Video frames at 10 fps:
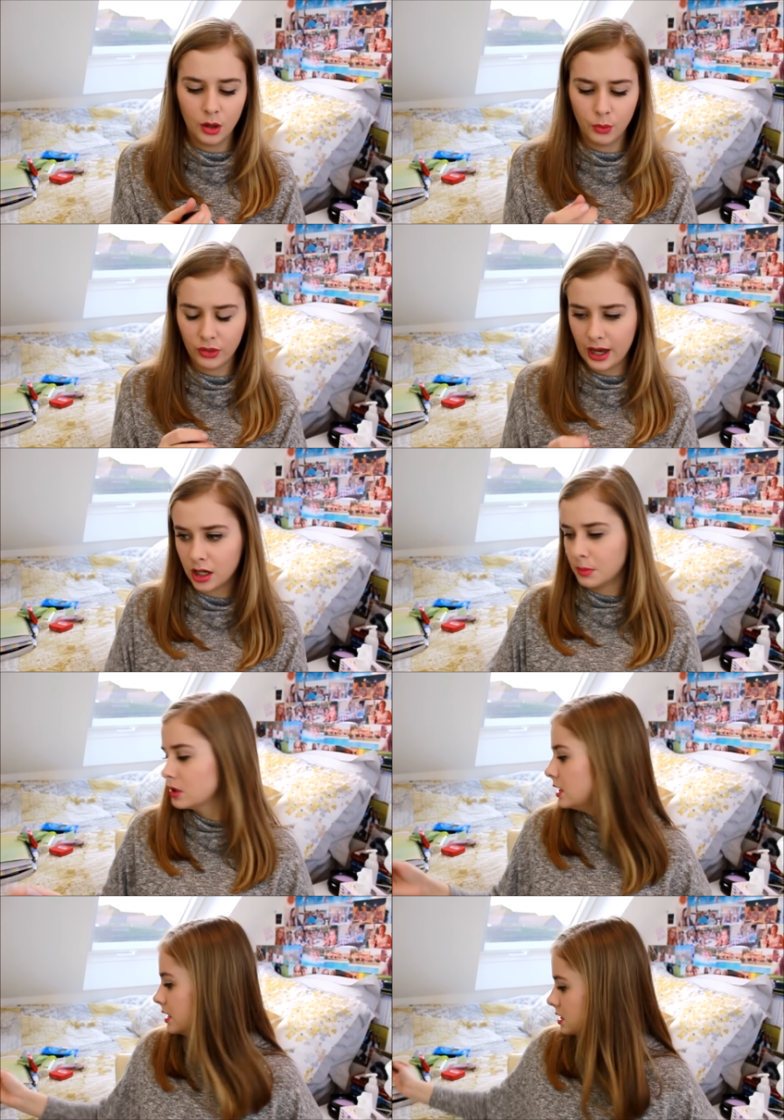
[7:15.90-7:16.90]
I wore that a couple
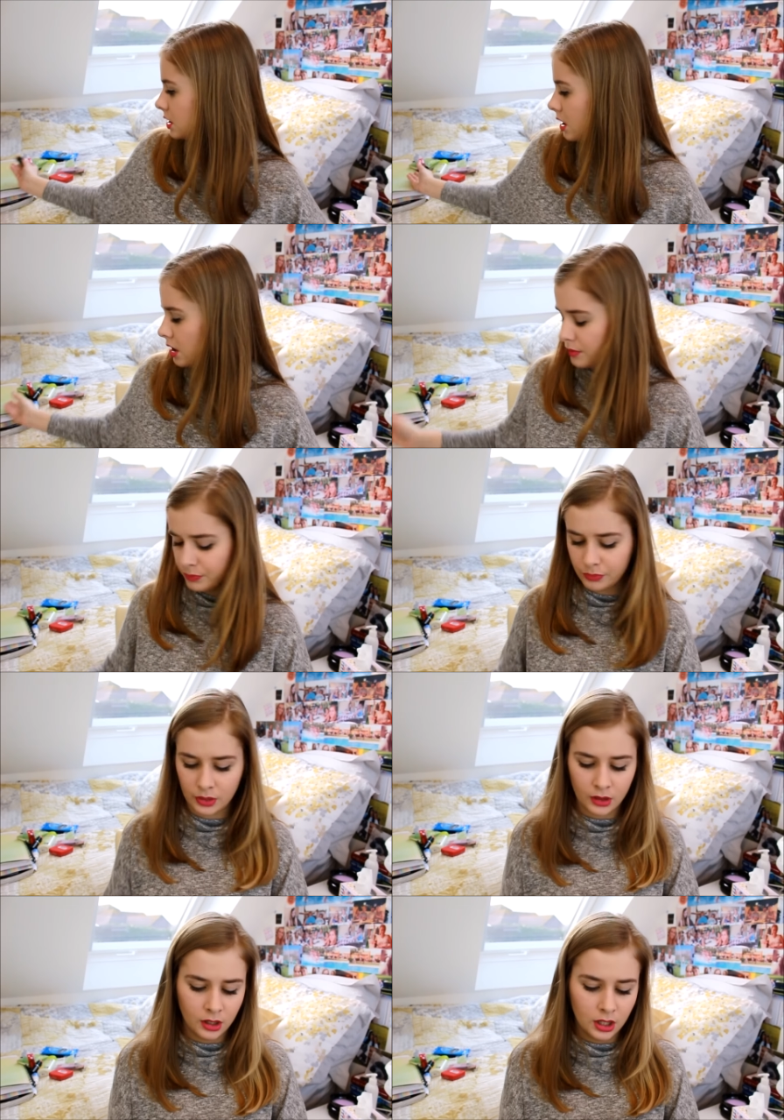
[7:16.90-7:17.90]
of days ago.
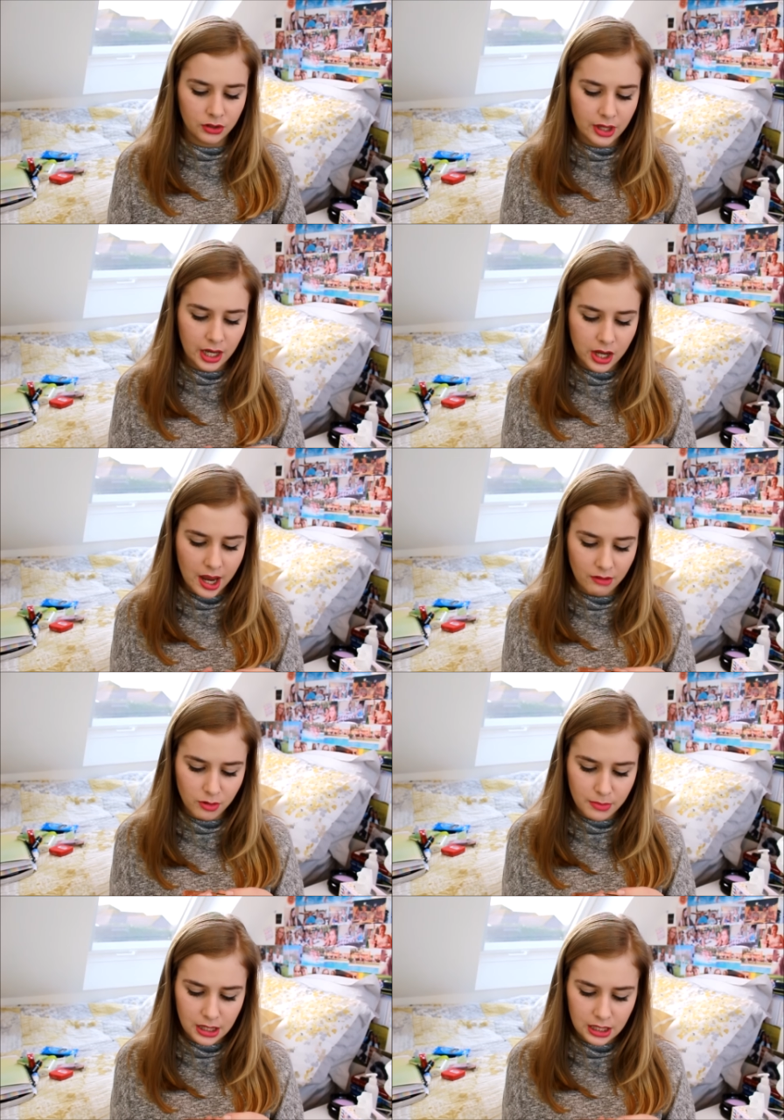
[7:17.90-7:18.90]
Then I have
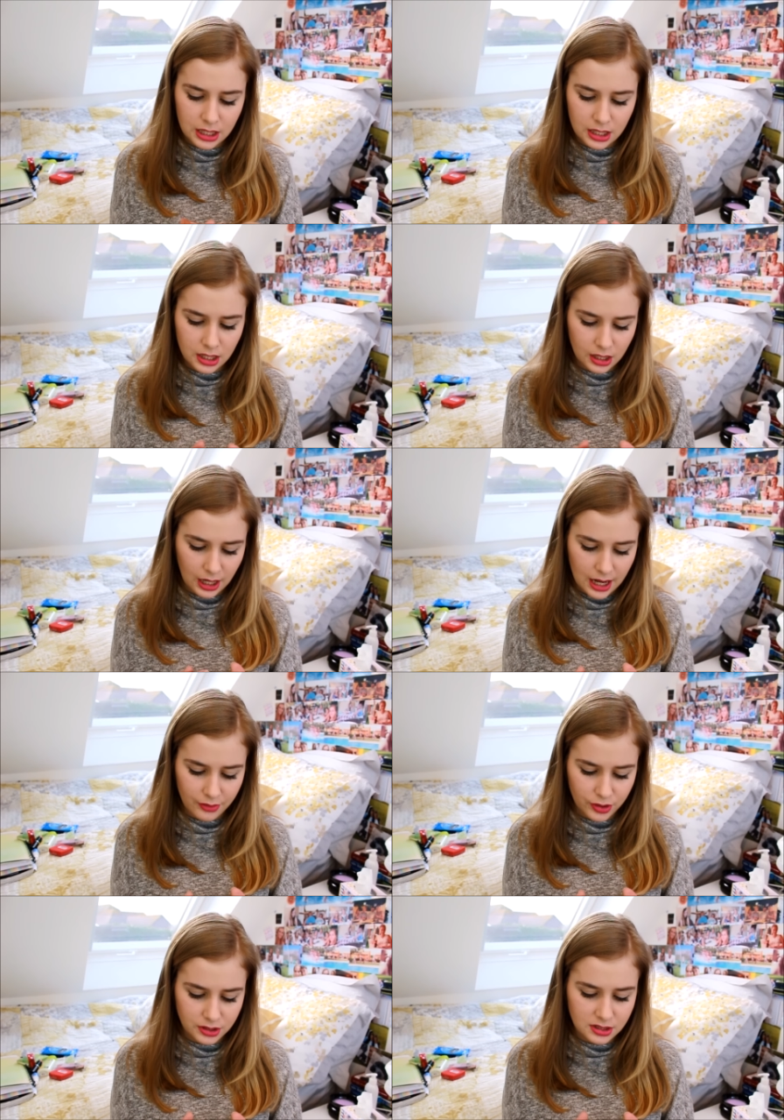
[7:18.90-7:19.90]
a mini
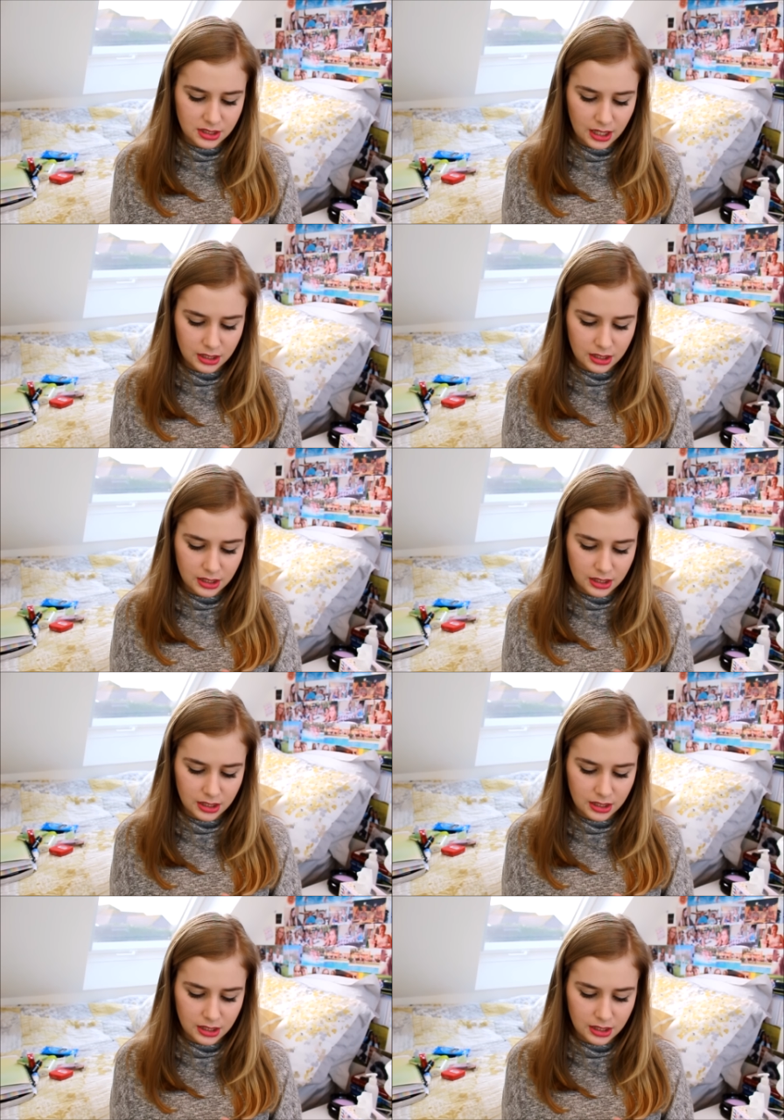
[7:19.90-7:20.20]
Clarins